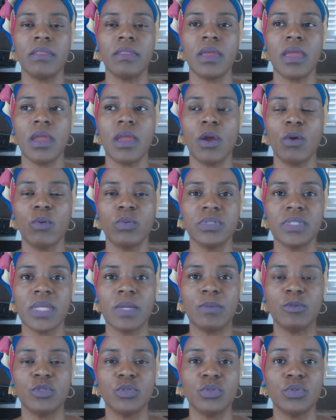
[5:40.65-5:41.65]
the hair was
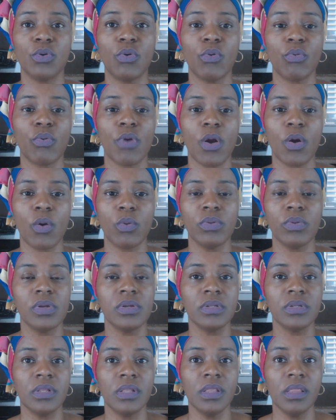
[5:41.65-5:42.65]
able to grow
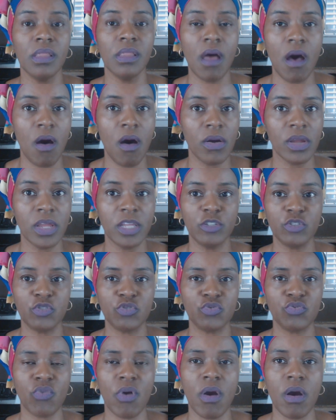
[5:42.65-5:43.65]
long and
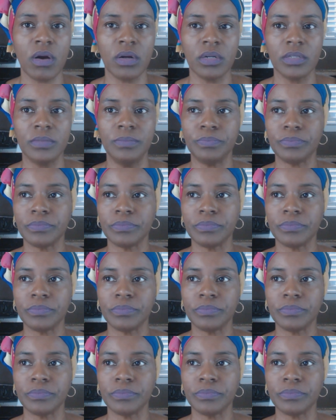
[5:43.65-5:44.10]
strong,